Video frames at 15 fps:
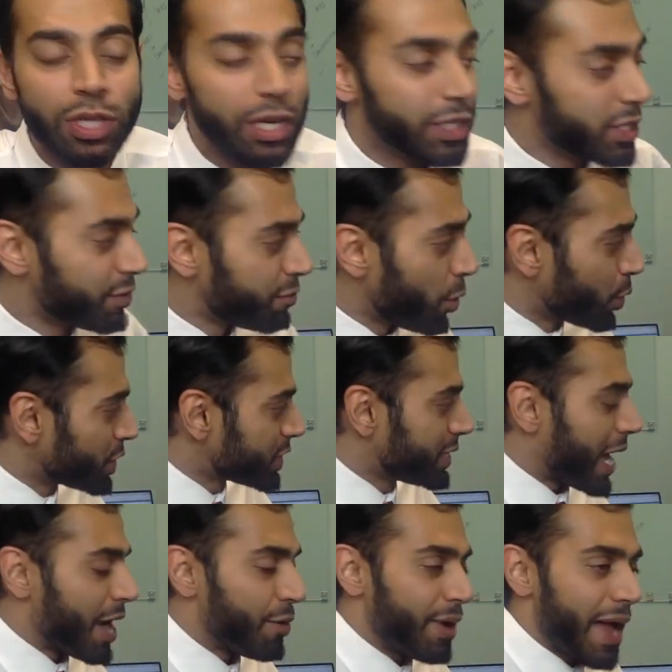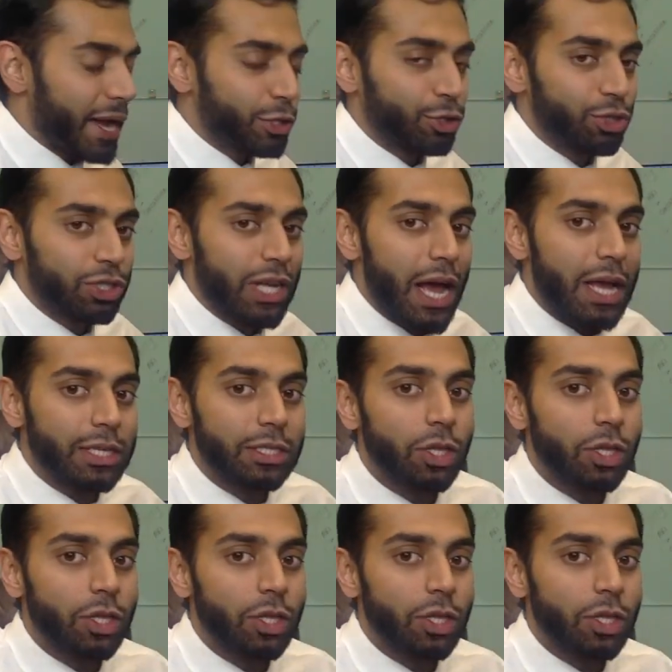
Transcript: And it's the focus diary exercise.